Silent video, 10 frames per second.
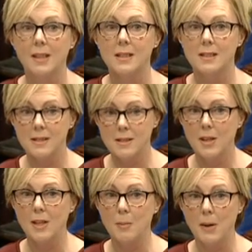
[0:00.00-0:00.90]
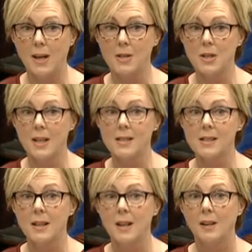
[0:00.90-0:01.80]
to sincerely apologise
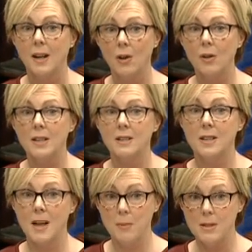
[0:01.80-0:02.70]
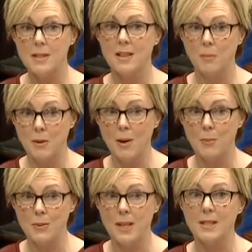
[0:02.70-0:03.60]
not only to the deputies that have been
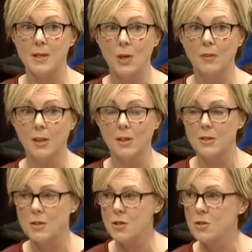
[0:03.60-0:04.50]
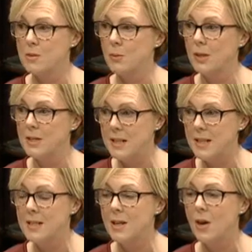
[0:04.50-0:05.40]
representing all of their constituents, but
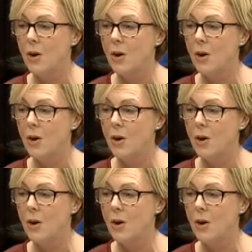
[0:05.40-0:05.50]
indeed